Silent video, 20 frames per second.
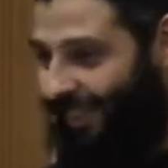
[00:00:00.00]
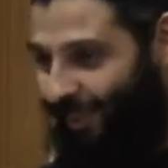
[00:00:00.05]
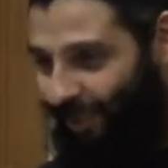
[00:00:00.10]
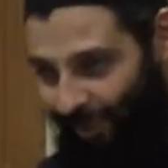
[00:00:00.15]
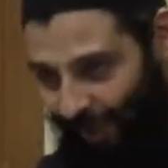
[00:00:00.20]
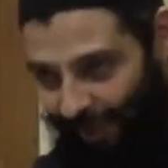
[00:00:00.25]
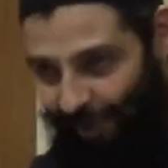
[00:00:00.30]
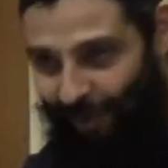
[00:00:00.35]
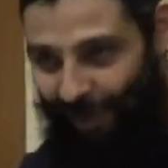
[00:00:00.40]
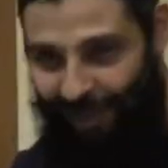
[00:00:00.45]
You
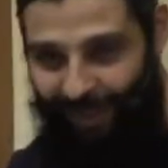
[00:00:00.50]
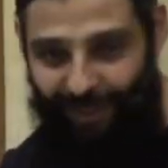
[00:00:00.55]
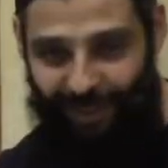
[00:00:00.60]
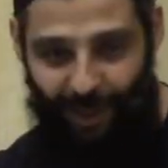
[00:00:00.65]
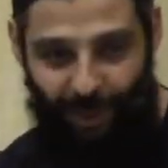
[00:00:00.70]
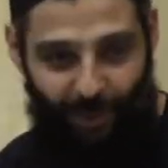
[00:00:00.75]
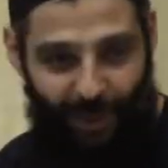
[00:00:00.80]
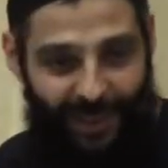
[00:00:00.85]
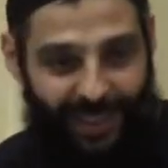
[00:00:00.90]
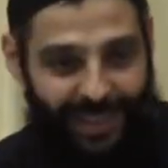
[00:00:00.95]
know, like we live
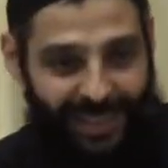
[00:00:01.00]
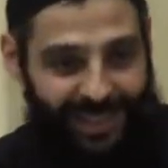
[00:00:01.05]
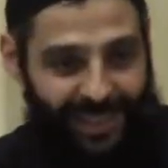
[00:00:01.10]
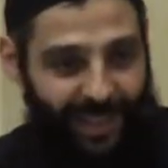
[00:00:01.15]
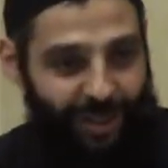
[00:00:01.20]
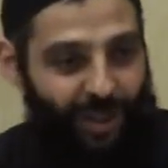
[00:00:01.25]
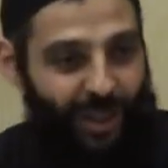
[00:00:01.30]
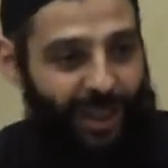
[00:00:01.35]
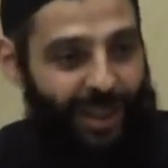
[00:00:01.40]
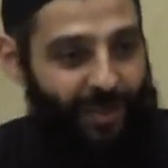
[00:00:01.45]
in the 20th
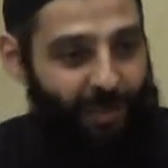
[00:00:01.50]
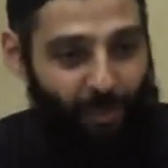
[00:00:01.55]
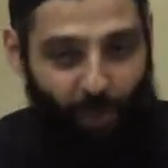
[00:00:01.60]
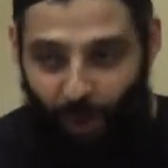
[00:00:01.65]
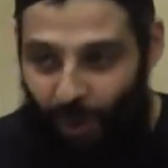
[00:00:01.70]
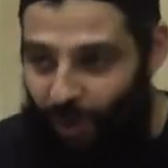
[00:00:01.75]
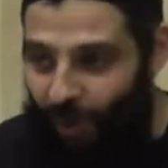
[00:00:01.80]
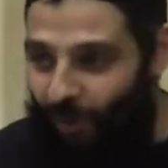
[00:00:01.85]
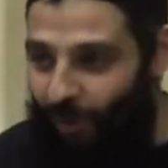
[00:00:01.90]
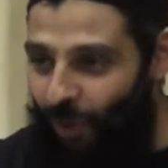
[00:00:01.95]
century,
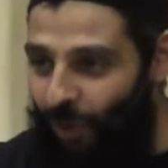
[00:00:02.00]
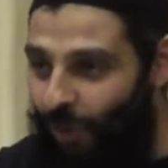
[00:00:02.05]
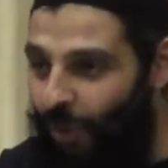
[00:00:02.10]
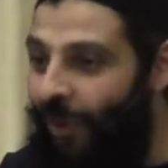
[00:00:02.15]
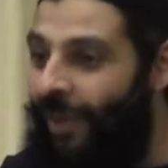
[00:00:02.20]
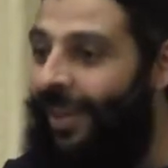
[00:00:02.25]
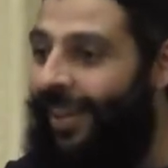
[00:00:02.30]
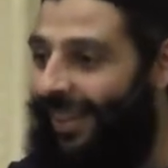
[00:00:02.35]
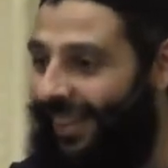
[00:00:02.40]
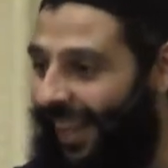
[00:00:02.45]
most of
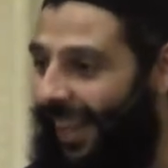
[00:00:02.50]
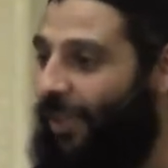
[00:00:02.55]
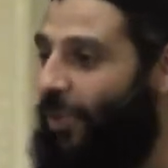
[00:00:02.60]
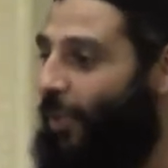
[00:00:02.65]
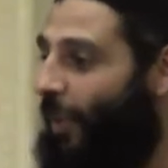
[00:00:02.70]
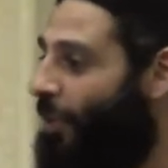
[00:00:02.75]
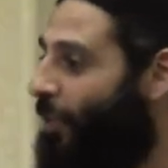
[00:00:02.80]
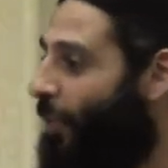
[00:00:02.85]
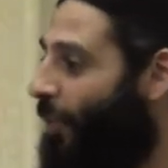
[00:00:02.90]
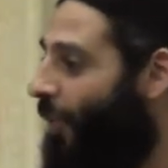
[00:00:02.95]
you,
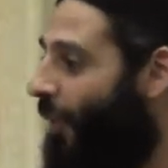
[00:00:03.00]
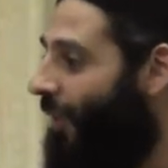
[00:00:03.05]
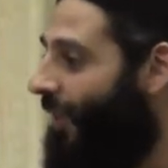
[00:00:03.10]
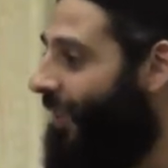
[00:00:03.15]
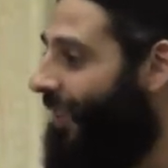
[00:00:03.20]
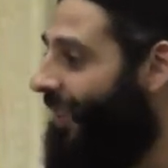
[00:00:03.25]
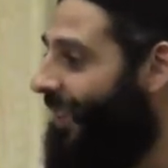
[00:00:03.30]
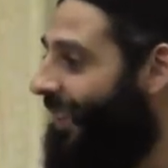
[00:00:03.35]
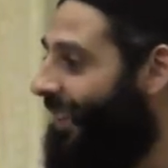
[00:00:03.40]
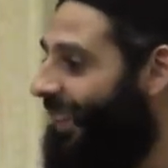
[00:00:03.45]
that's what we
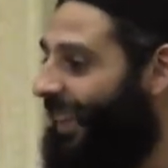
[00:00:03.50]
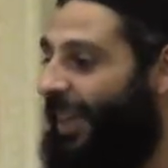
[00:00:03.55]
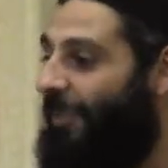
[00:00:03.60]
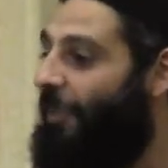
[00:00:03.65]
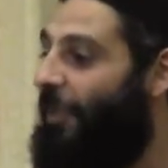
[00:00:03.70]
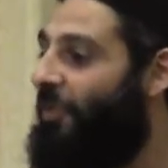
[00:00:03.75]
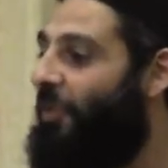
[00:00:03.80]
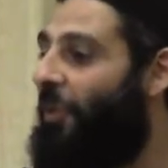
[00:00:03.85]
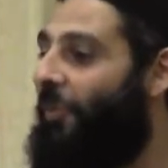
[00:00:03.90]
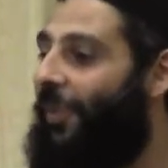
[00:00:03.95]
want.
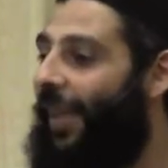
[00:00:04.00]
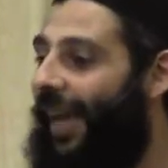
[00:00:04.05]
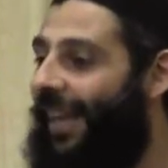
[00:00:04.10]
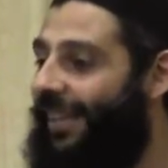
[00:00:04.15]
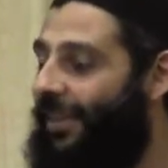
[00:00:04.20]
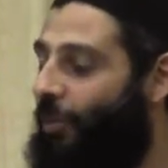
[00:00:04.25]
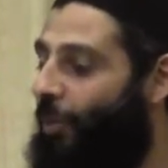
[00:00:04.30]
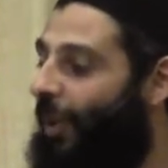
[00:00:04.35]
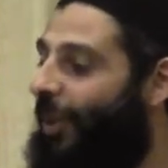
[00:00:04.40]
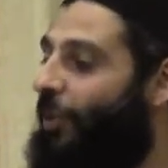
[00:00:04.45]
Give me from the
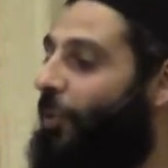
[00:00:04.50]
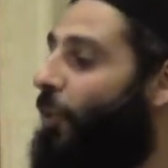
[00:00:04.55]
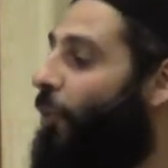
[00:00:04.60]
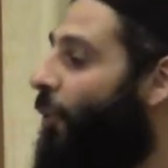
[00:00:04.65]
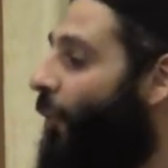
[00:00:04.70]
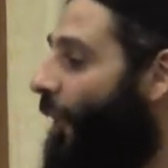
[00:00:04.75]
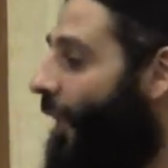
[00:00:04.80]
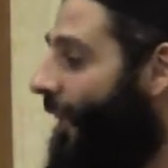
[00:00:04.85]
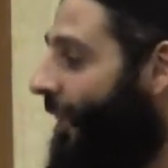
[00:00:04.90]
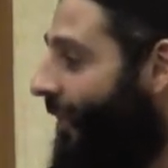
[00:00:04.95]
end, one,
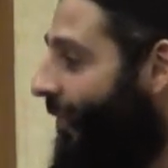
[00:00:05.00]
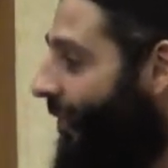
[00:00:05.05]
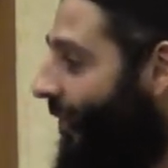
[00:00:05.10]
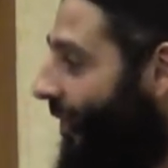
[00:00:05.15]
two, three.